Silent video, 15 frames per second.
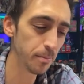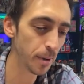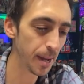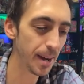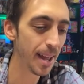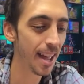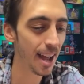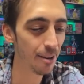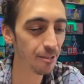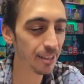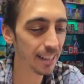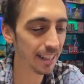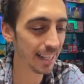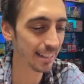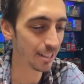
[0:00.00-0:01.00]
but I
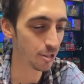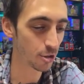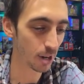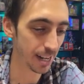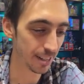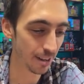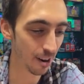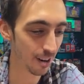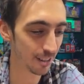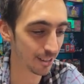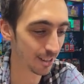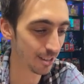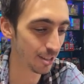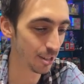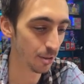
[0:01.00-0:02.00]
really like to trade
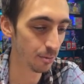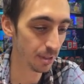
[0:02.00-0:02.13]
cards too.